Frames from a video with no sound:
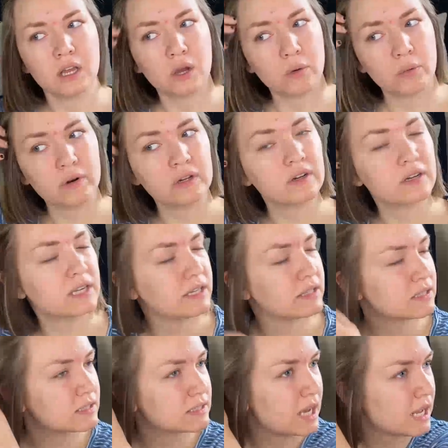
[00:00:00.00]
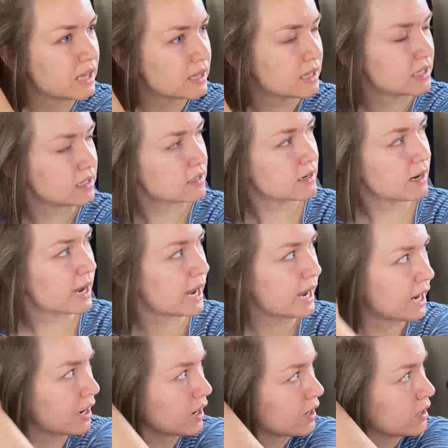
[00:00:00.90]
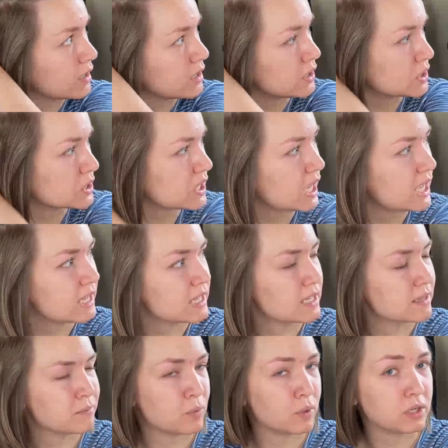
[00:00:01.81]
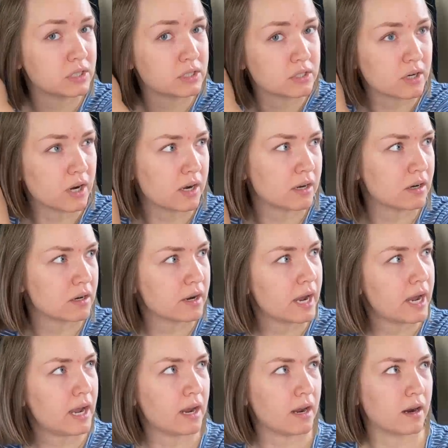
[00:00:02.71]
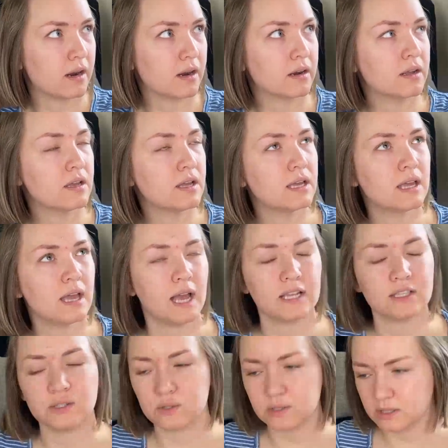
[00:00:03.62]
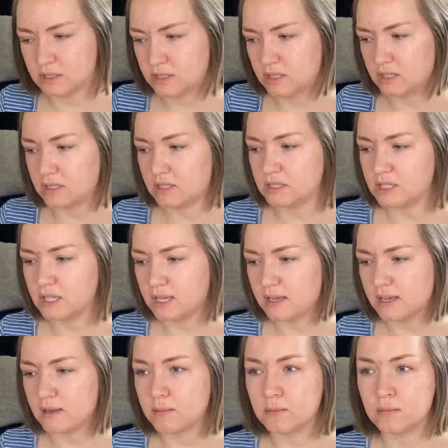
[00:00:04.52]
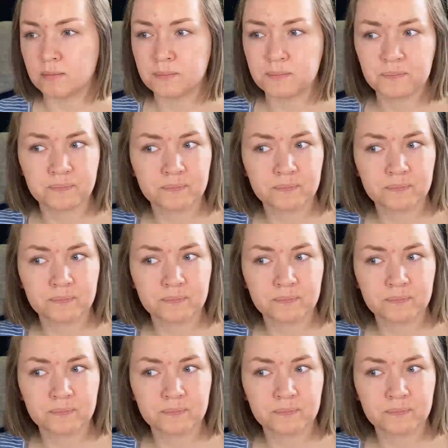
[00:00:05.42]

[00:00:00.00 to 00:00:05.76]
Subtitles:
when you're heat styling your hair, you're taking moisture out of your hair. As you can see, steam,